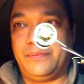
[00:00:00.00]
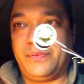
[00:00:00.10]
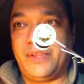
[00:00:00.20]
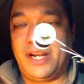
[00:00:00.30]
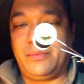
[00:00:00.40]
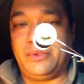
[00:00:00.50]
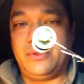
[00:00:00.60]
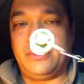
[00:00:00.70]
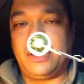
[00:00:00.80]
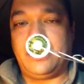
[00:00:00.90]
that I'm
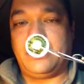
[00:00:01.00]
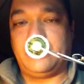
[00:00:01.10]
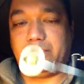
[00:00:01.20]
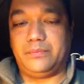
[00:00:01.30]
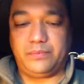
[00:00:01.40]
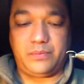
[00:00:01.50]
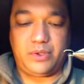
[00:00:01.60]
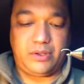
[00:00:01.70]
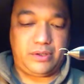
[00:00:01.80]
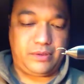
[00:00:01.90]
using here
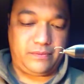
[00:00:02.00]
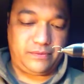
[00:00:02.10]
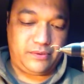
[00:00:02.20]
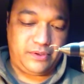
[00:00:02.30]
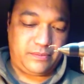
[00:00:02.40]
for this